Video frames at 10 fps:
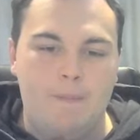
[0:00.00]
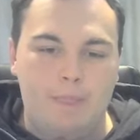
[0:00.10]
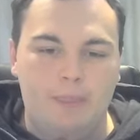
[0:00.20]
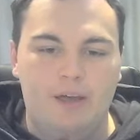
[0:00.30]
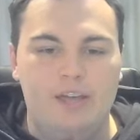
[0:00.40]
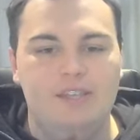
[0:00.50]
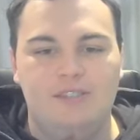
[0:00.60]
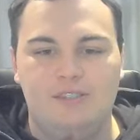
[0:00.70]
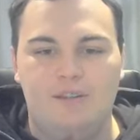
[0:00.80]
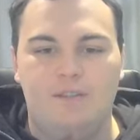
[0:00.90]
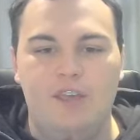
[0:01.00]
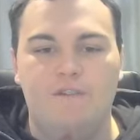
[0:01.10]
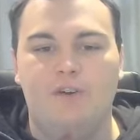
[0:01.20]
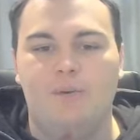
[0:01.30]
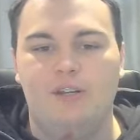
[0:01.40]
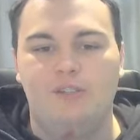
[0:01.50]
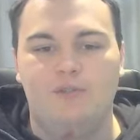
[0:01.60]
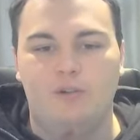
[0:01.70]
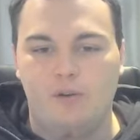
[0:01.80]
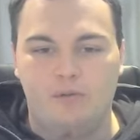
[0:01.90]
uh, he's everyone he's
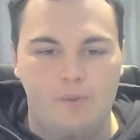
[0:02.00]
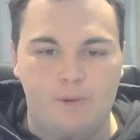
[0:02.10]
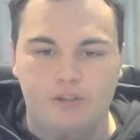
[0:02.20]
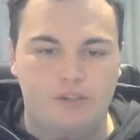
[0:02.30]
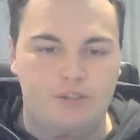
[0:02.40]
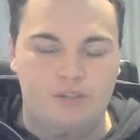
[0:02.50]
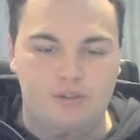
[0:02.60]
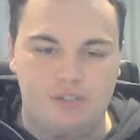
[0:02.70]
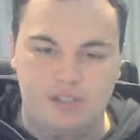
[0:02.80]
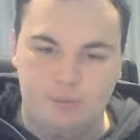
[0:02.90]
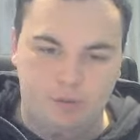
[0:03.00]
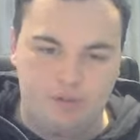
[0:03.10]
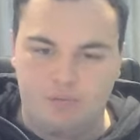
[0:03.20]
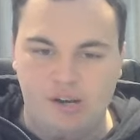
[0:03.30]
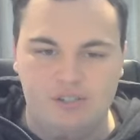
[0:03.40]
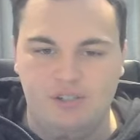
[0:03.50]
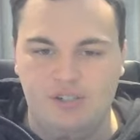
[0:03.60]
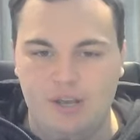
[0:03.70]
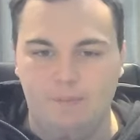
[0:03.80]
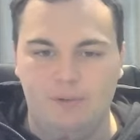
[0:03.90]
for. Roberto de Souza was a Rizin
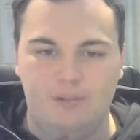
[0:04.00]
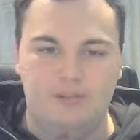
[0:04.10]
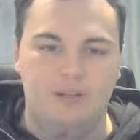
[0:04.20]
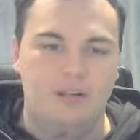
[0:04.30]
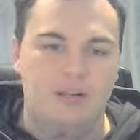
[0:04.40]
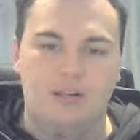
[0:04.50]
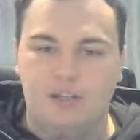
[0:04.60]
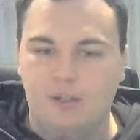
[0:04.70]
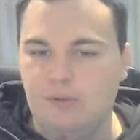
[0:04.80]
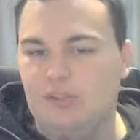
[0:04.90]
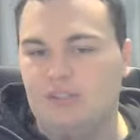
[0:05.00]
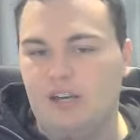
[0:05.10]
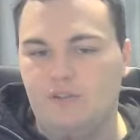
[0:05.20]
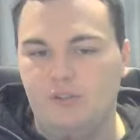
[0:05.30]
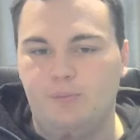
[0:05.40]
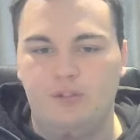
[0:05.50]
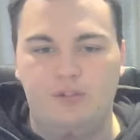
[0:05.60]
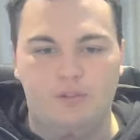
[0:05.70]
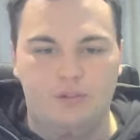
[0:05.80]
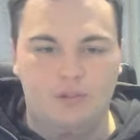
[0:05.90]
champion. Luis is pretty
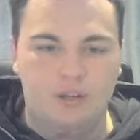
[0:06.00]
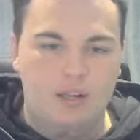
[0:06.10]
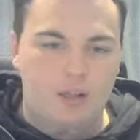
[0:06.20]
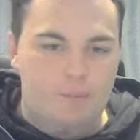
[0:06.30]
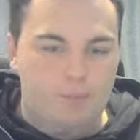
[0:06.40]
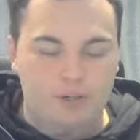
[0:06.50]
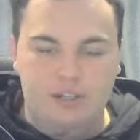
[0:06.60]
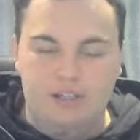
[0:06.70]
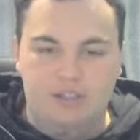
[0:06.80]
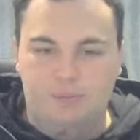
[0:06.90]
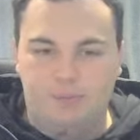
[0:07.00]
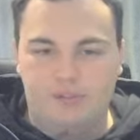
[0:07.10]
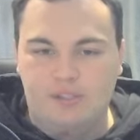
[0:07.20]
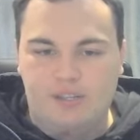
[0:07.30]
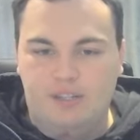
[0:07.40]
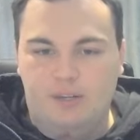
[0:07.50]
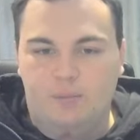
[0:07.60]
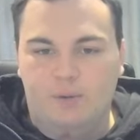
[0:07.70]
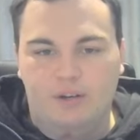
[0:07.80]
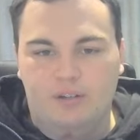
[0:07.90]
good. Boyd Allen was 16 and
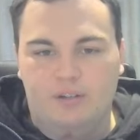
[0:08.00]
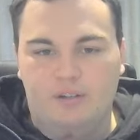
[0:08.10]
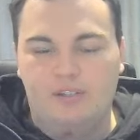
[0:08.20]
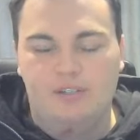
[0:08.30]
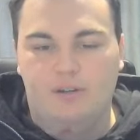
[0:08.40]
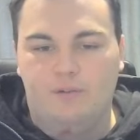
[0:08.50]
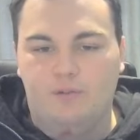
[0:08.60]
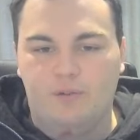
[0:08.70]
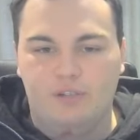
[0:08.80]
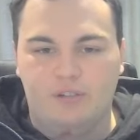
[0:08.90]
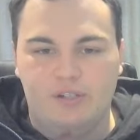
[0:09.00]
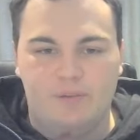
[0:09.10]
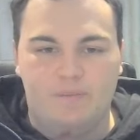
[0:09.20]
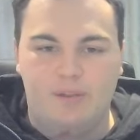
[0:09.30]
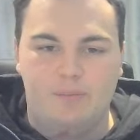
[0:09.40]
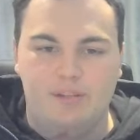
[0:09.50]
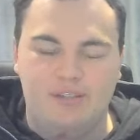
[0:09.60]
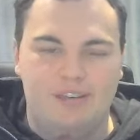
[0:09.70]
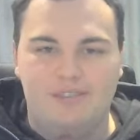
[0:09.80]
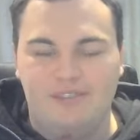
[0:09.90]
1, 16 and 4, sorry. I mean,
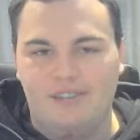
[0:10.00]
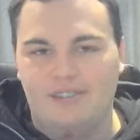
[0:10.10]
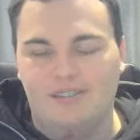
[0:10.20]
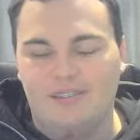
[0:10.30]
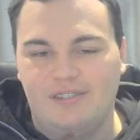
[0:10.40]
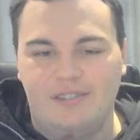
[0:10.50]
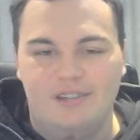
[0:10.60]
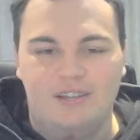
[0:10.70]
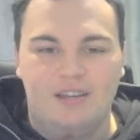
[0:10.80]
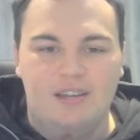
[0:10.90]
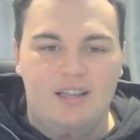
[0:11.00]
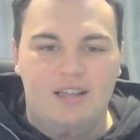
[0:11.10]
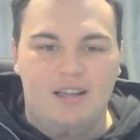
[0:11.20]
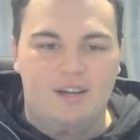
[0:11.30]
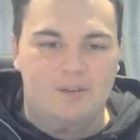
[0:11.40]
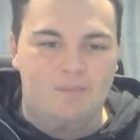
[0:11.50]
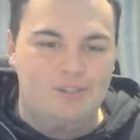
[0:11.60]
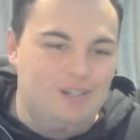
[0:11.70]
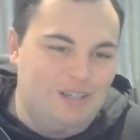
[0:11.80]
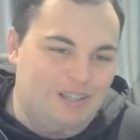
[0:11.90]
Zach, Zach Zane, Zach Zane. Um, but
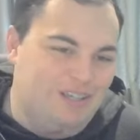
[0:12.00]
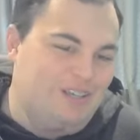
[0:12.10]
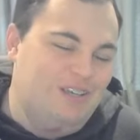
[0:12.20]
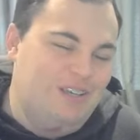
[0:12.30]
yeah, like